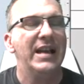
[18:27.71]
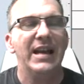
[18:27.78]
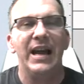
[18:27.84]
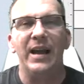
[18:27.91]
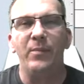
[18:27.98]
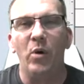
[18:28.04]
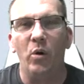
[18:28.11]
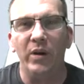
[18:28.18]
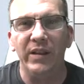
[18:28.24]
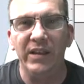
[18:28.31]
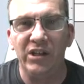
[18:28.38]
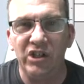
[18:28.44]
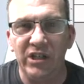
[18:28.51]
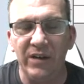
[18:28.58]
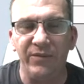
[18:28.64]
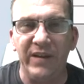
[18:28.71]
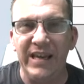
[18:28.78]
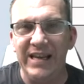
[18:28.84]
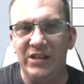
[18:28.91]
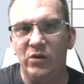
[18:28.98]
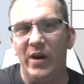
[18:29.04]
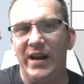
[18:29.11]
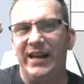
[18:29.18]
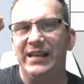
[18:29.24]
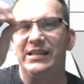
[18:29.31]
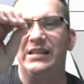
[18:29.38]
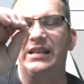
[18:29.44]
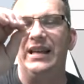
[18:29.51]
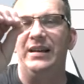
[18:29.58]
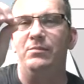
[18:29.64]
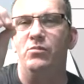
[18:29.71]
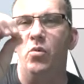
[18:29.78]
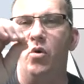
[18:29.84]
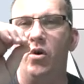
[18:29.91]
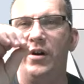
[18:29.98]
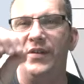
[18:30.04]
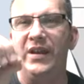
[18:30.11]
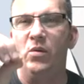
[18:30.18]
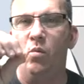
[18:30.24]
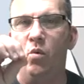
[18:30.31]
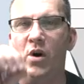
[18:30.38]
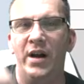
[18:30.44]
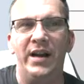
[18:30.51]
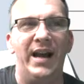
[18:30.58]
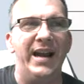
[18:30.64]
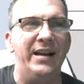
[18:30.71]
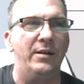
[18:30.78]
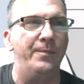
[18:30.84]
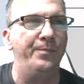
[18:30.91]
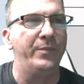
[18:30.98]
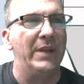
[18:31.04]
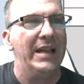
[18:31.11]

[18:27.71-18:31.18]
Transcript: I'm holding the shift key so I can select more than one item,